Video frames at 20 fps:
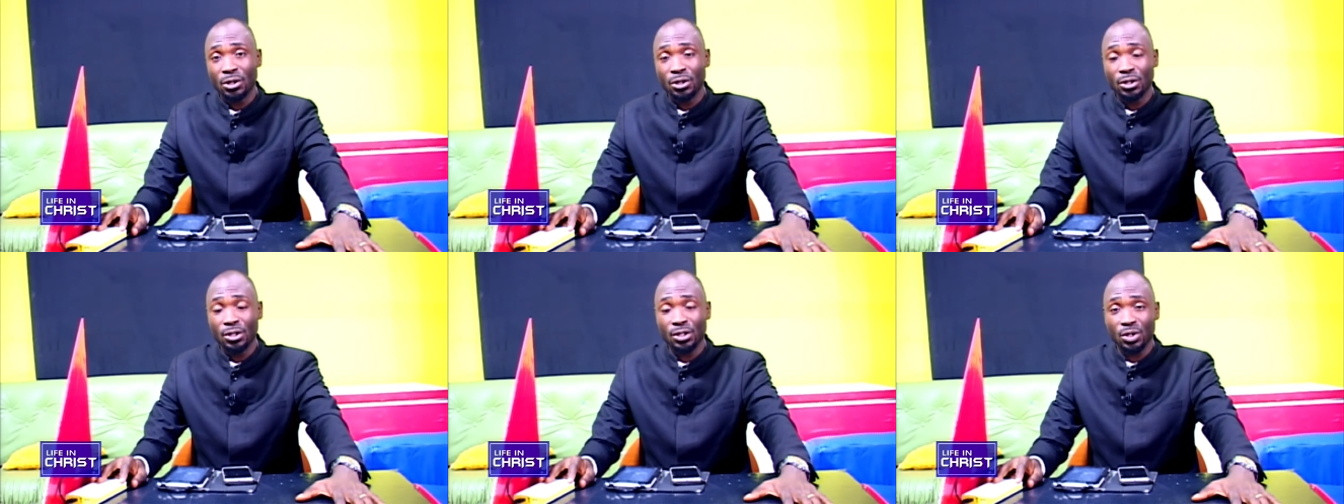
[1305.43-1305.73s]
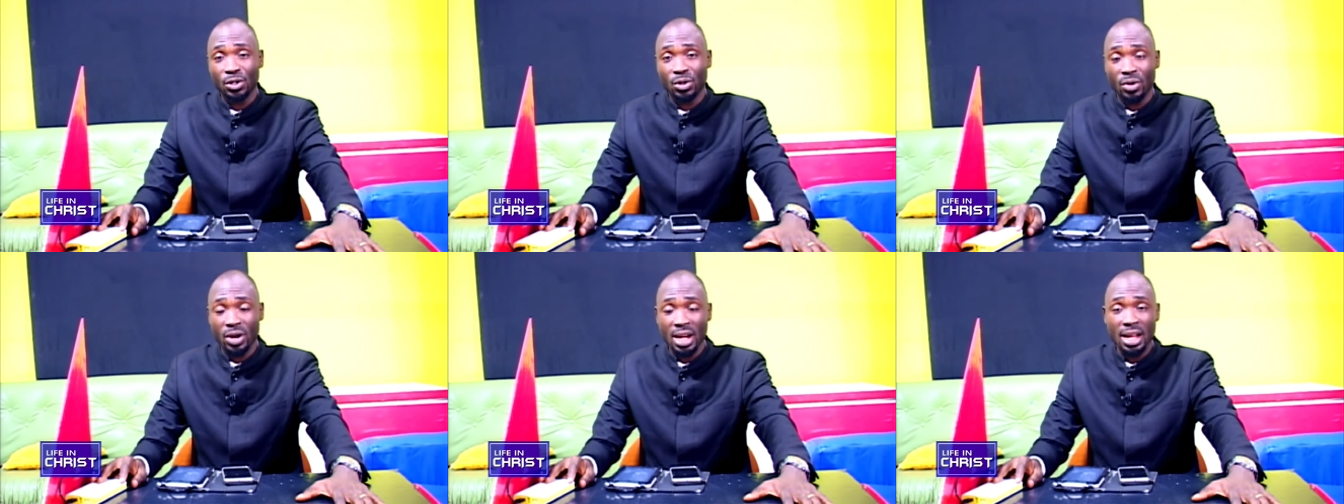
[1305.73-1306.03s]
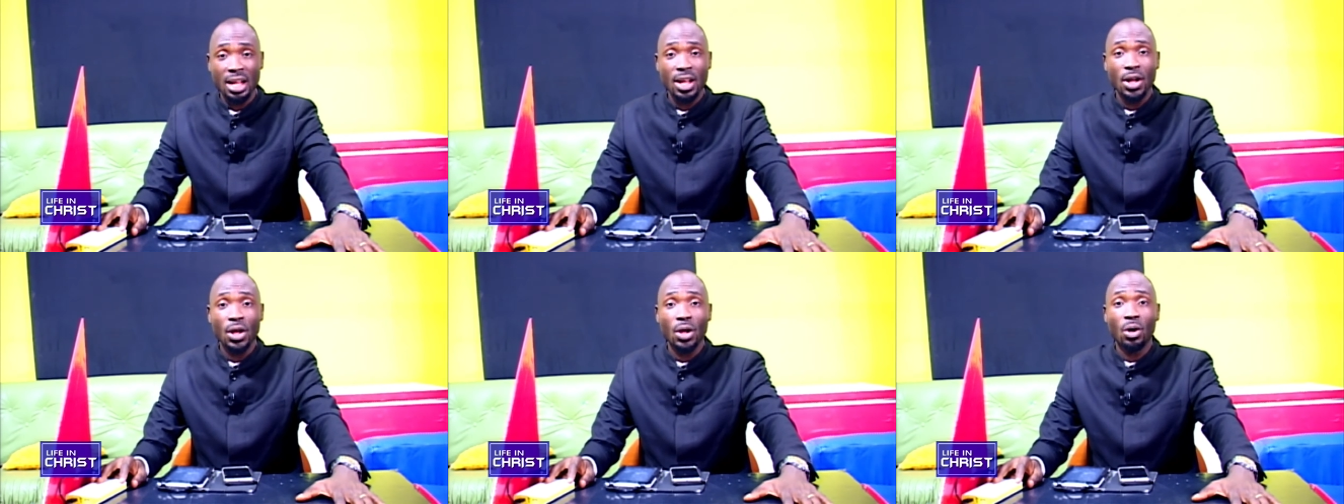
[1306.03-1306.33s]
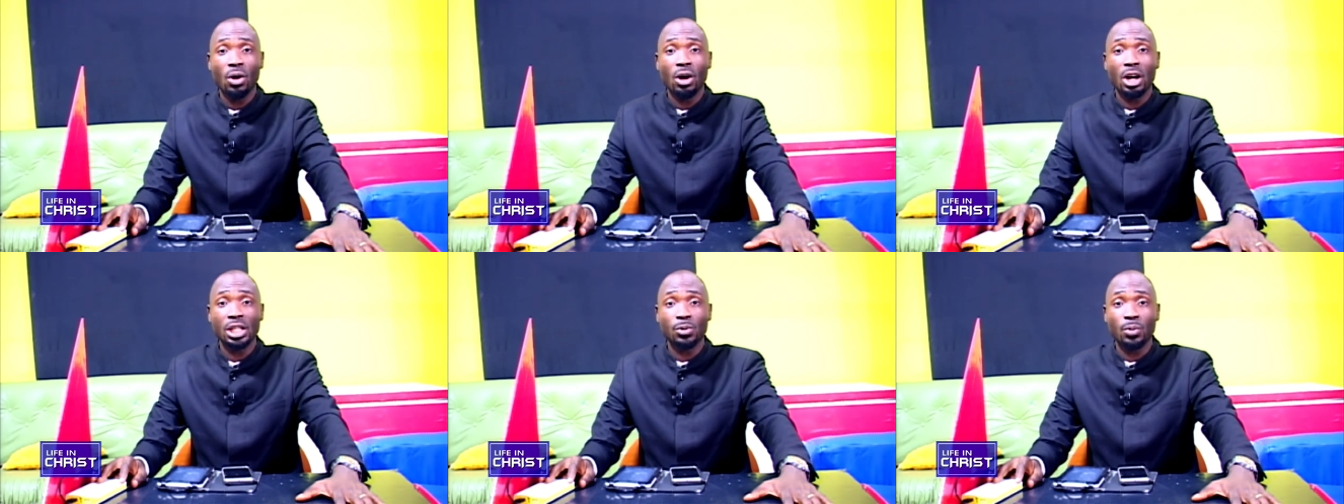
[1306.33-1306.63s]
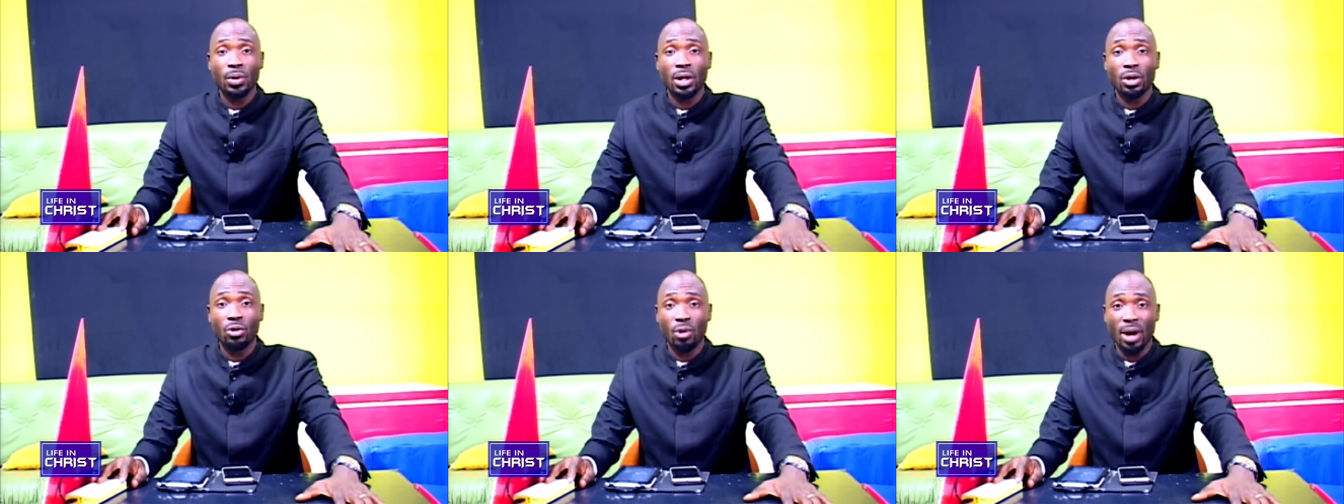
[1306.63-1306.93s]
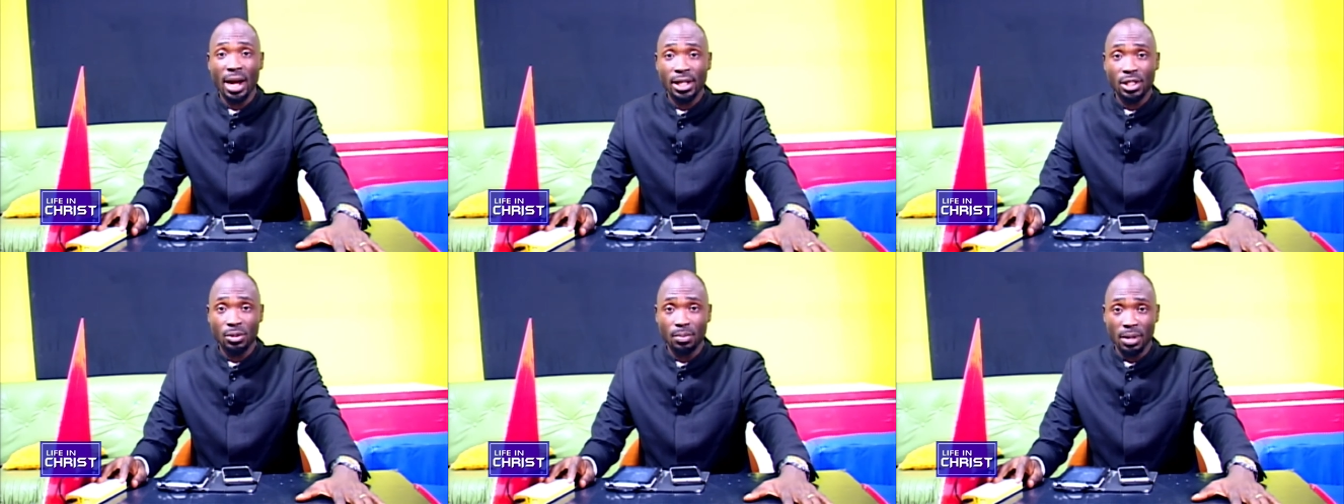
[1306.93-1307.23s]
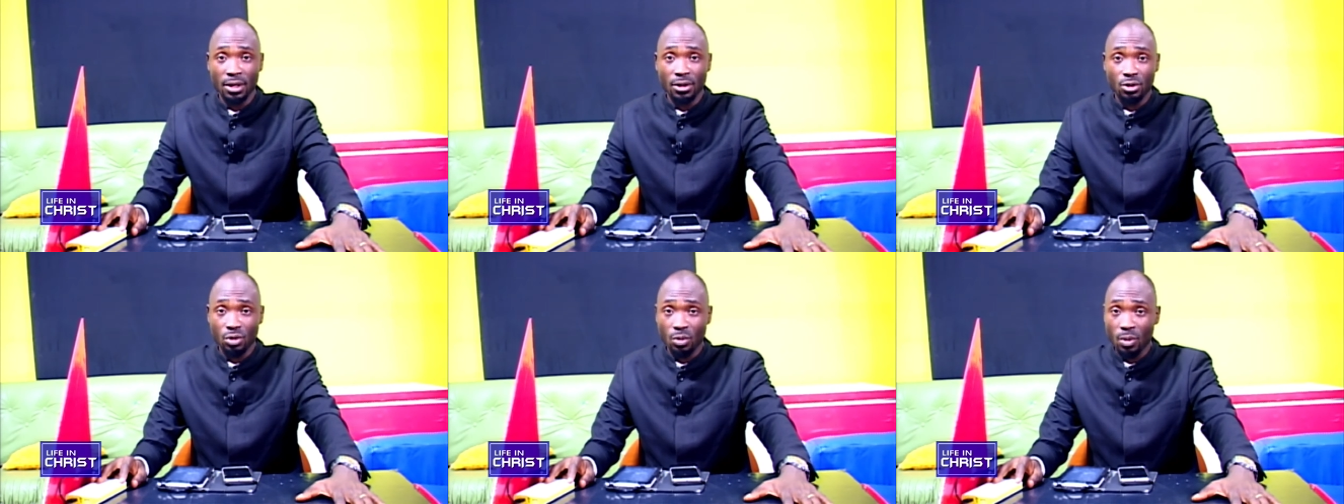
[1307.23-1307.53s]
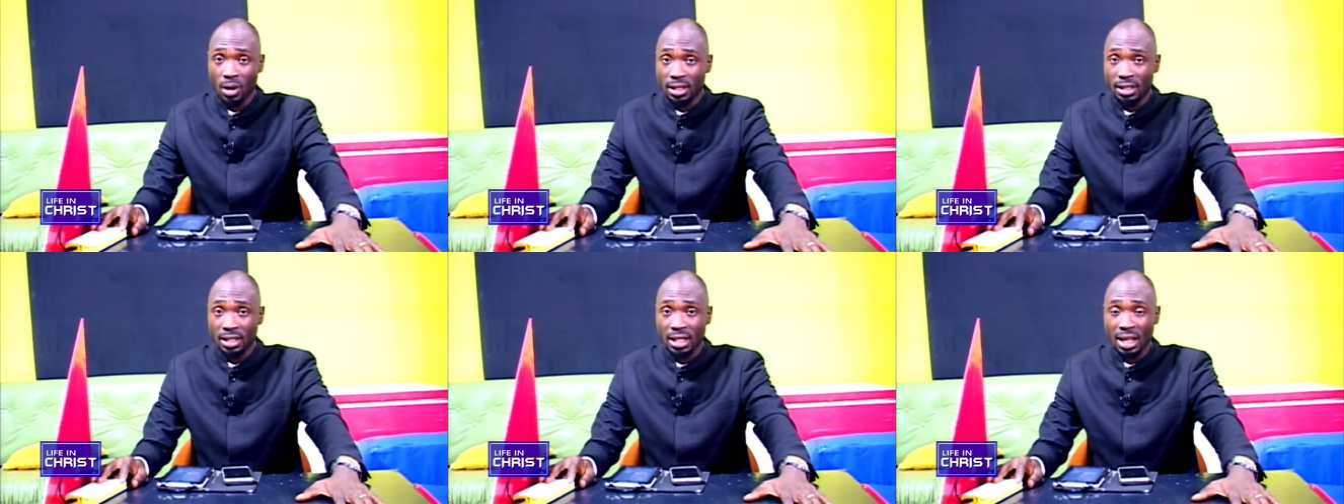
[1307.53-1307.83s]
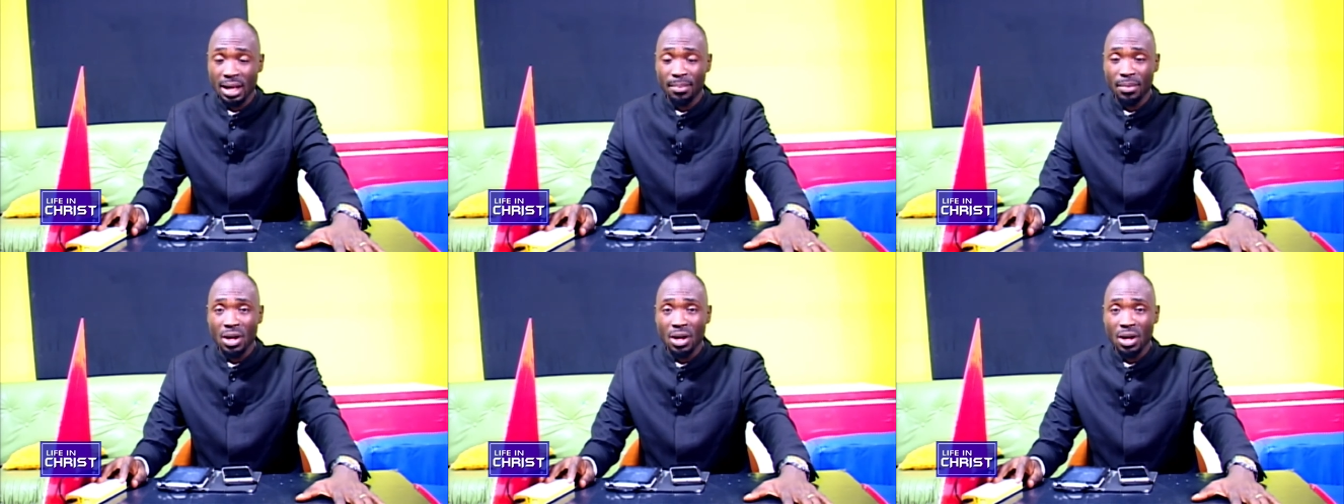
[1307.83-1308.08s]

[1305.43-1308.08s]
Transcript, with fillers: on your screen, or as well write to me through WhatsApp.